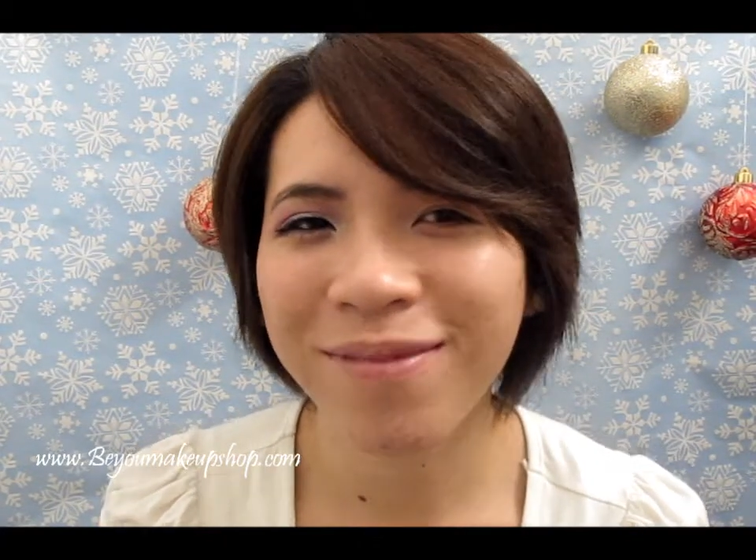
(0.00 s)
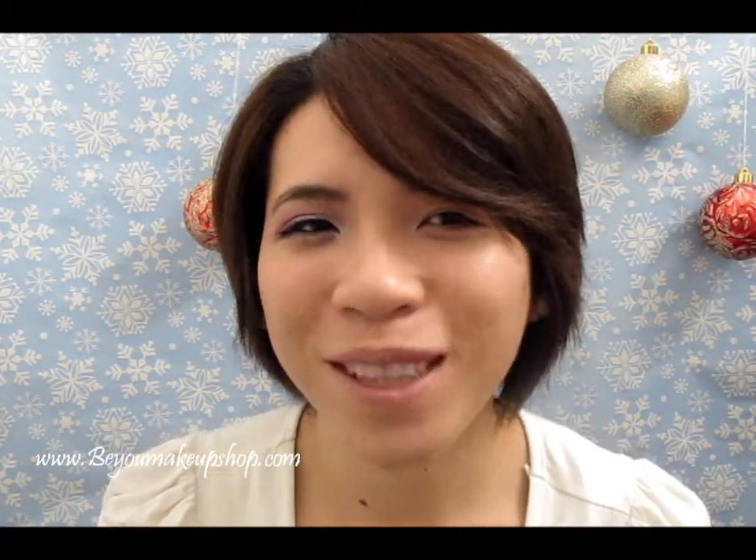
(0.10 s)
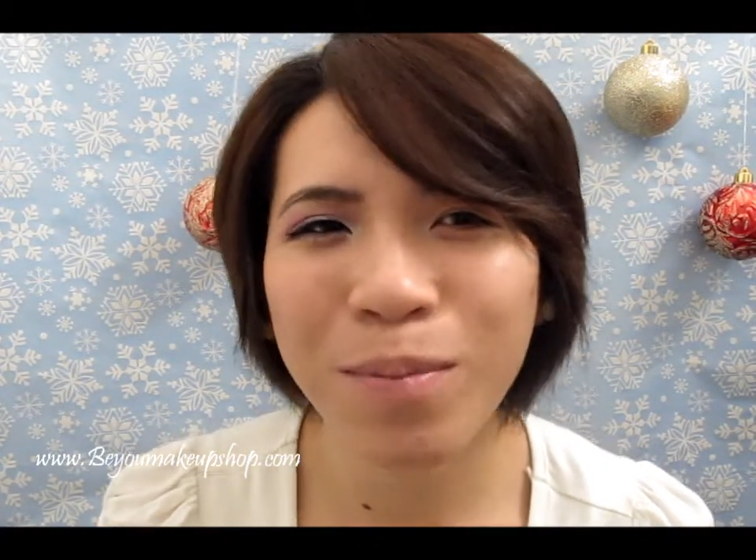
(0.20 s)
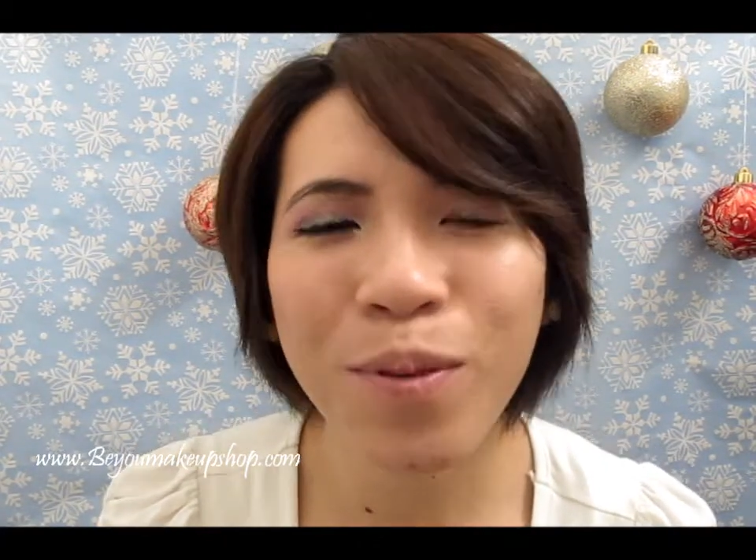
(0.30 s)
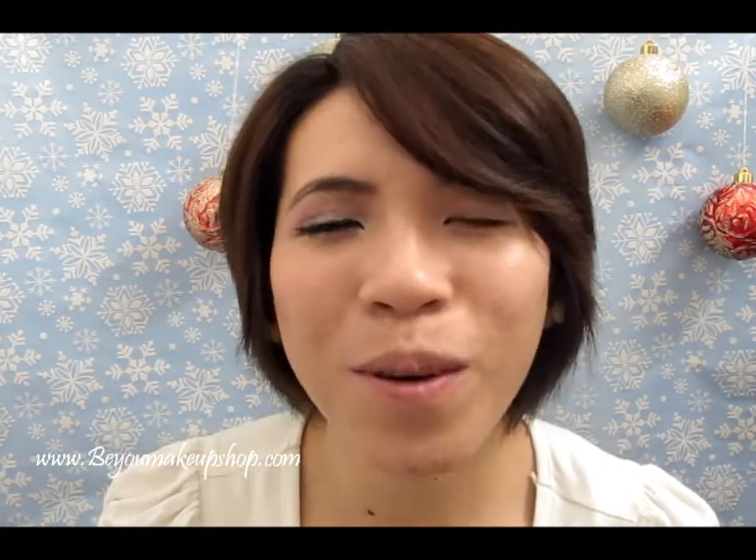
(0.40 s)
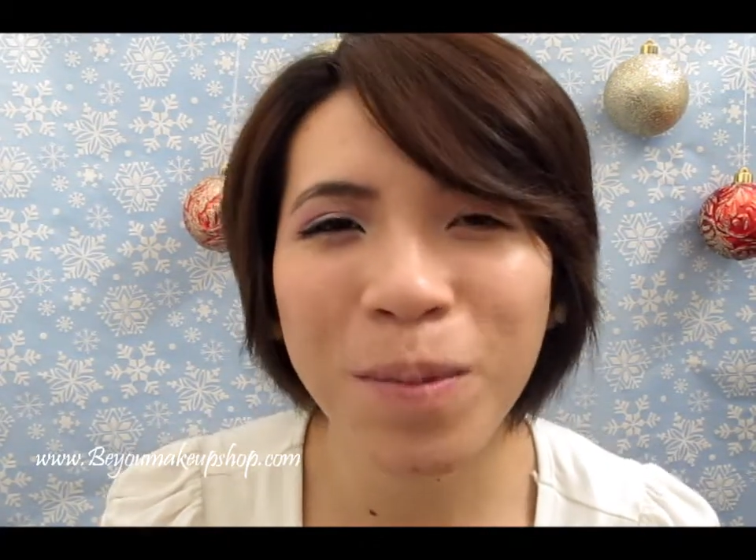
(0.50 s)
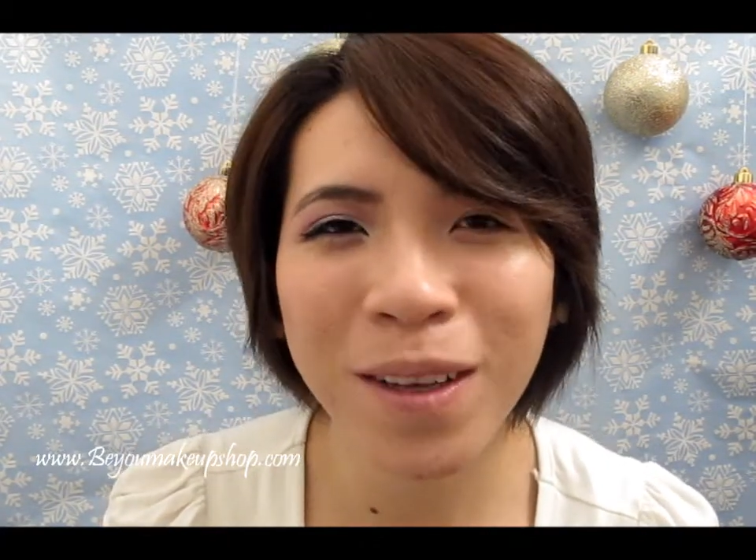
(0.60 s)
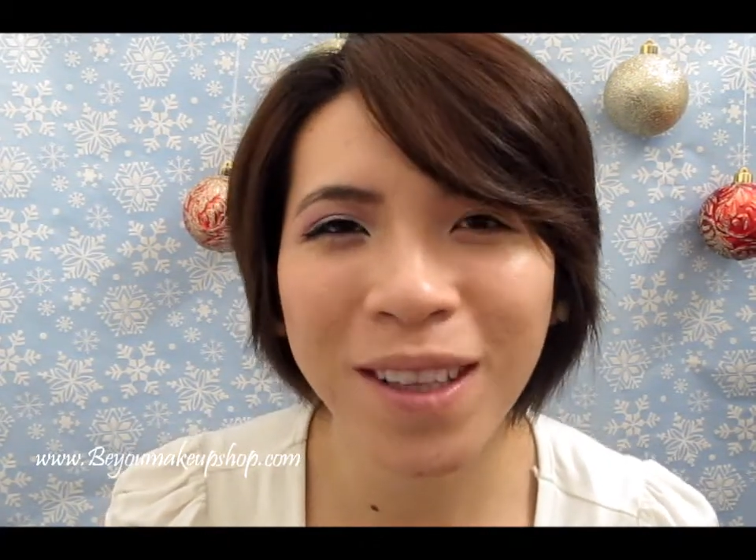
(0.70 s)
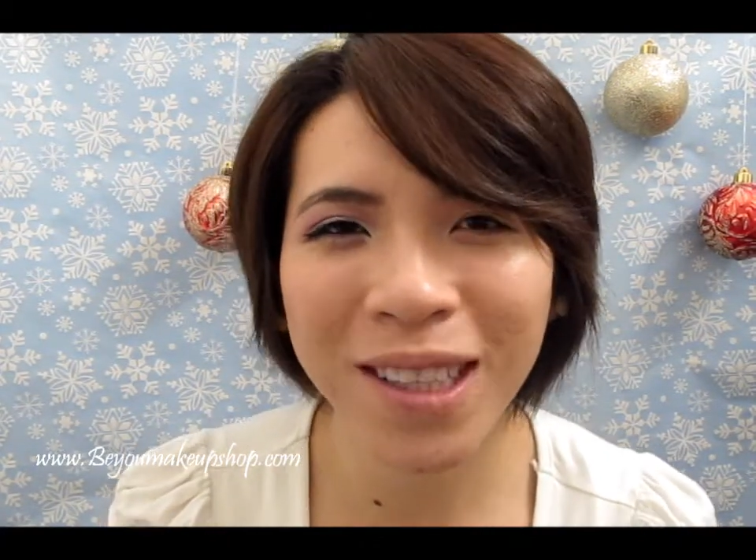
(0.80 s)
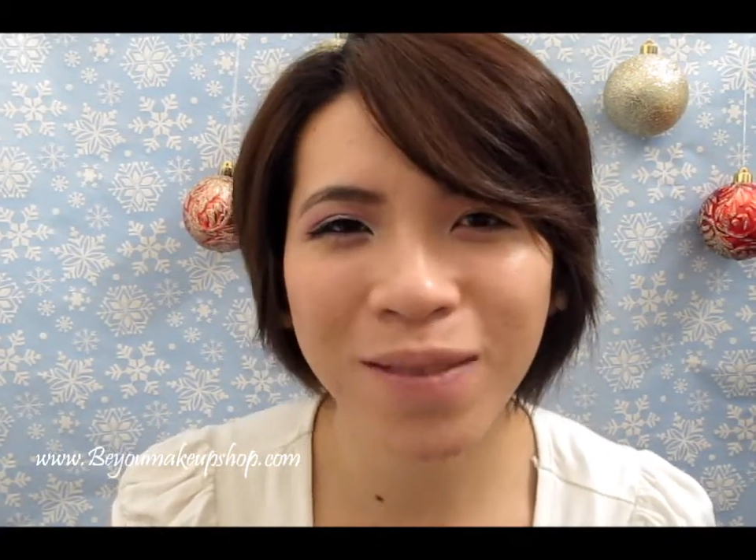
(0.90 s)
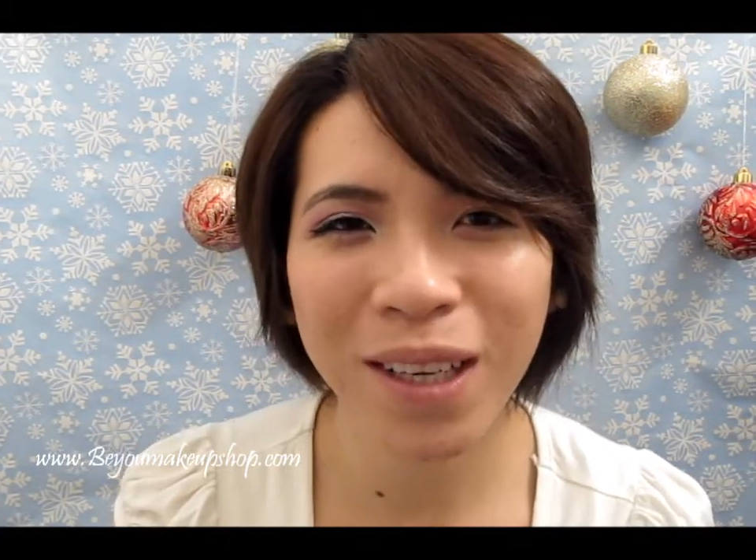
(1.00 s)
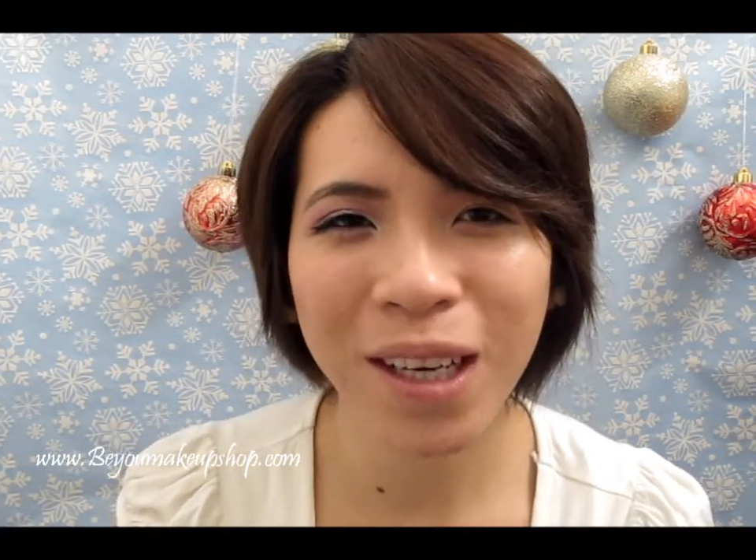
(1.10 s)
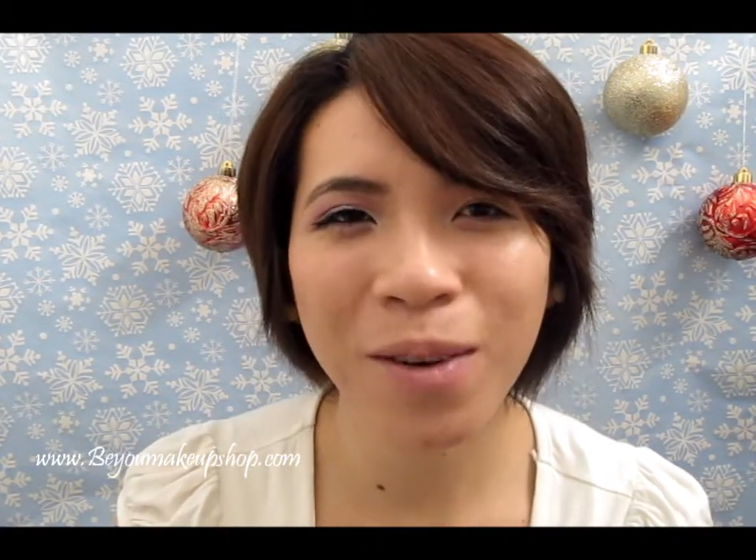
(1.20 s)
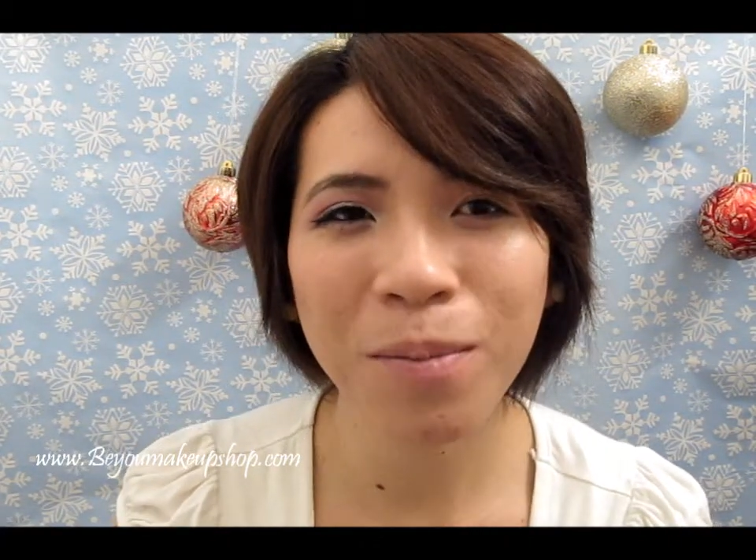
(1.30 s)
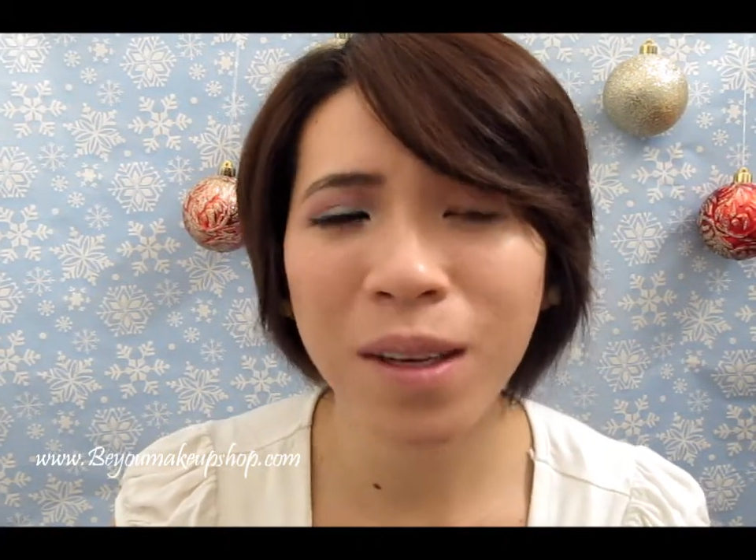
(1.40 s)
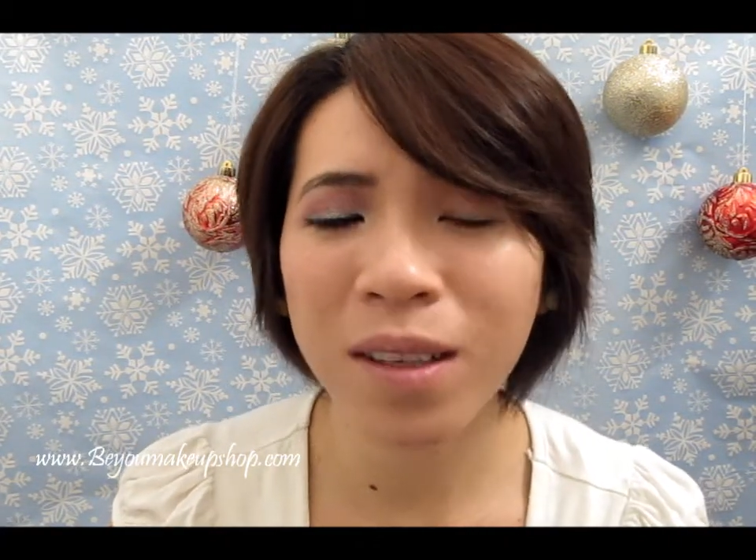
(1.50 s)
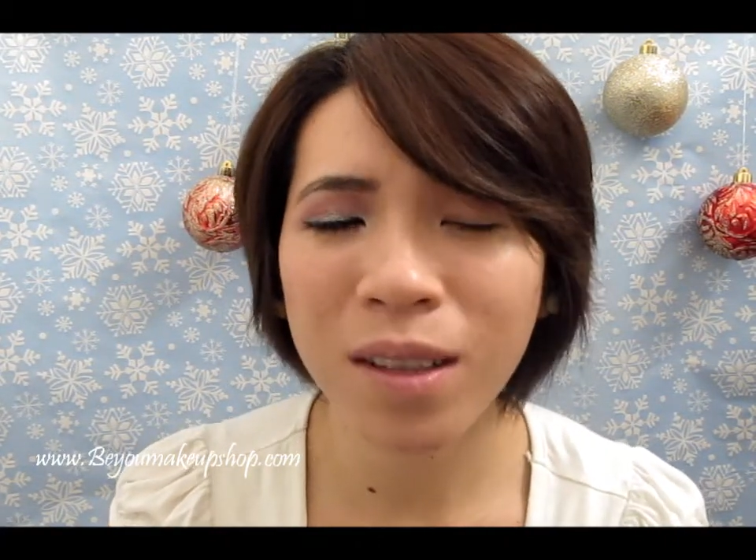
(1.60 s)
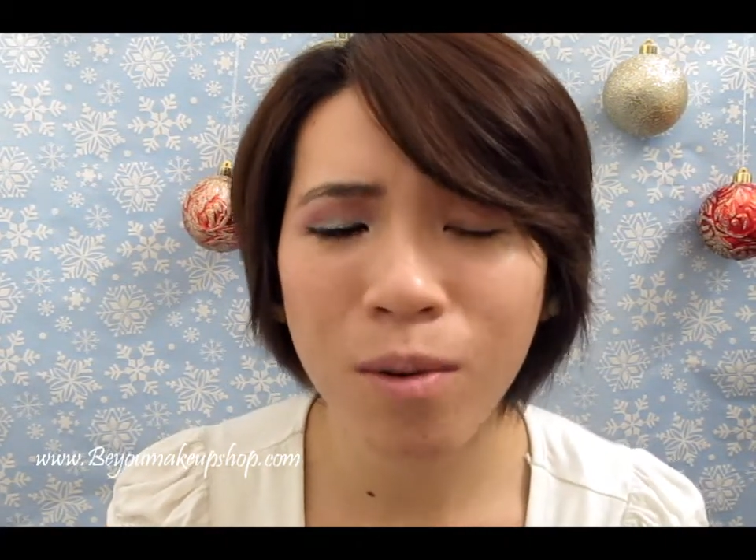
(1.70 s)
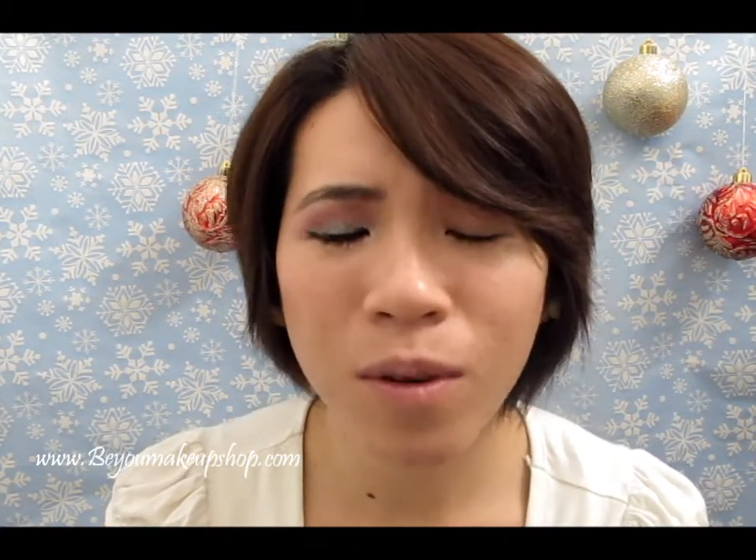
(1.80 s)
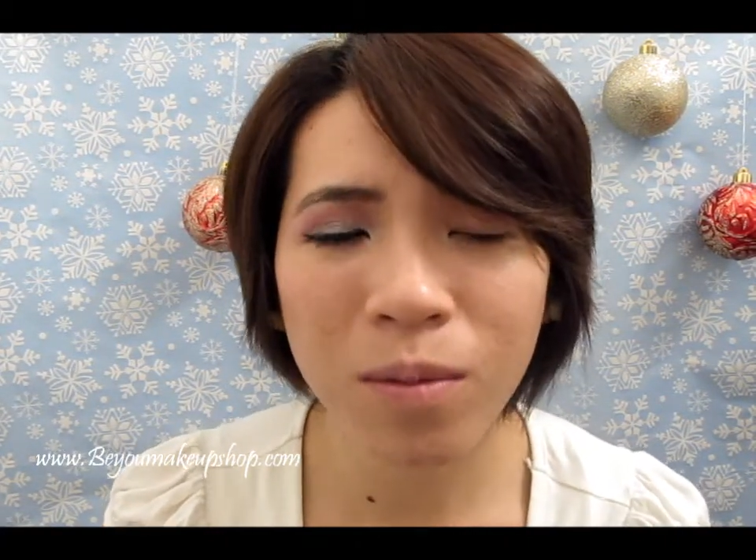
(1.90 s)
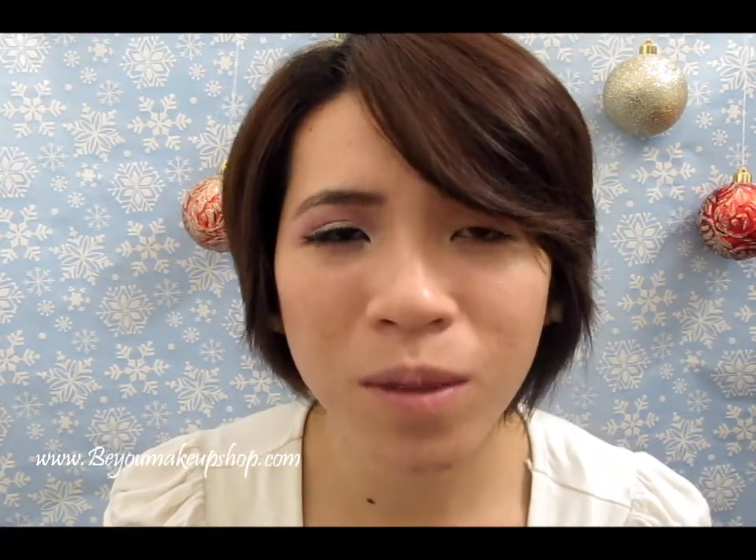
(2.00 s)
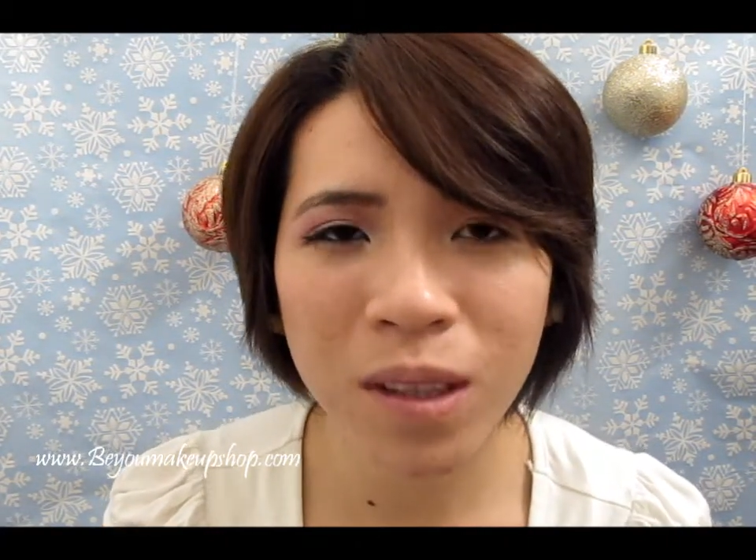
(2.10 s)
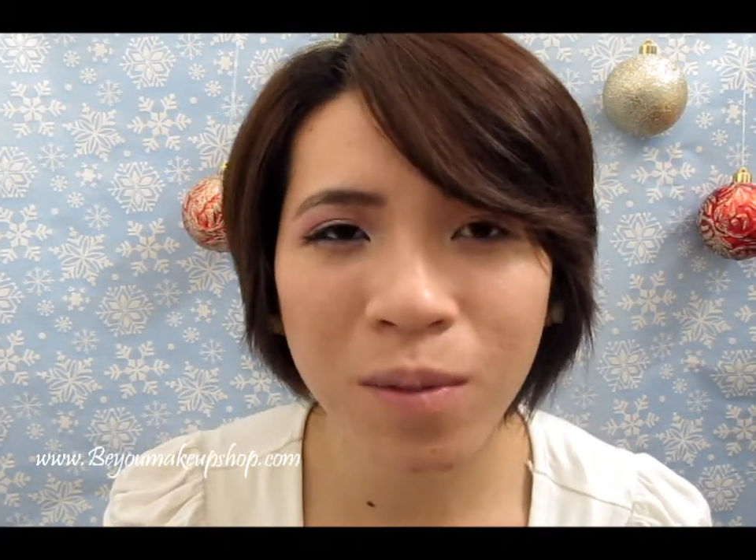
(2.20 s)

support me in this video because I work really,